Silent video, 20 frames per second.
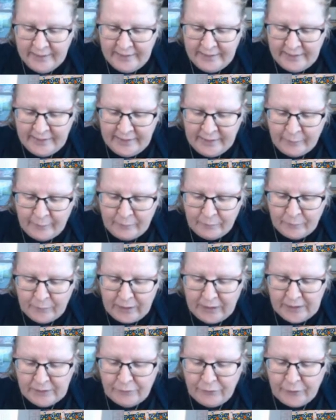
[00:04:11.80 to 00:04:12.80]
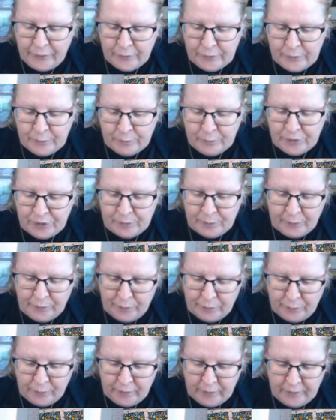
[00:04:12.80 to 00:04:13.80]
Anyway, I phoned him just
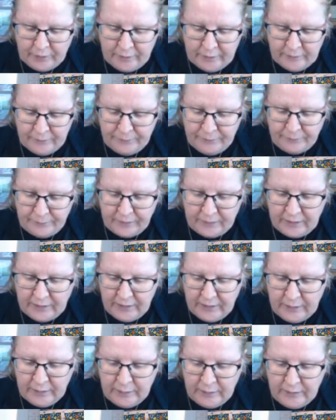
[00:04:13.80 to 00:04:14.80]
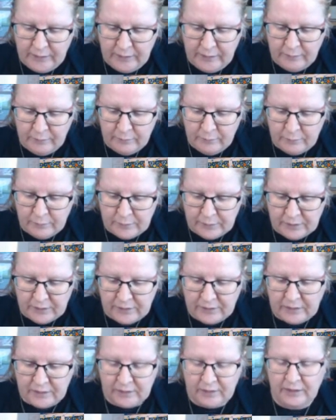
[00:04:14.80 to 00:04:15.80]
before he
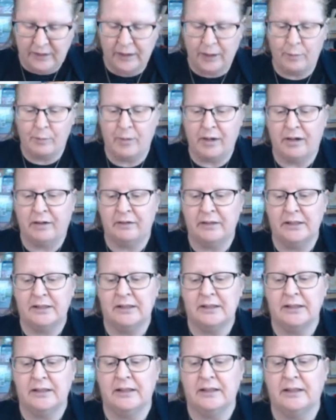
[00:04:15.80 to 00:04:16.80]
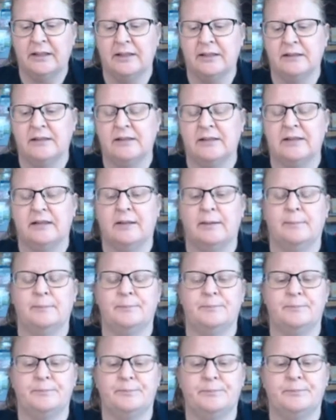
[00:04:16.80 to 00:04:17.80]
was getting married, and
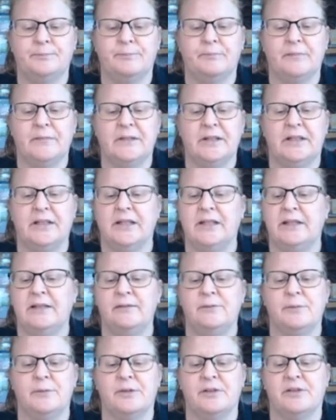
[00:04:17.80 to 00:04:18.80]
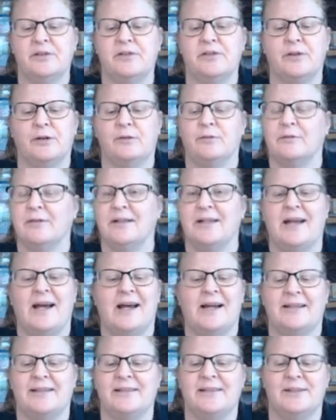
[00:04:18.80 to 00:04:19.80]
he was so relaxed.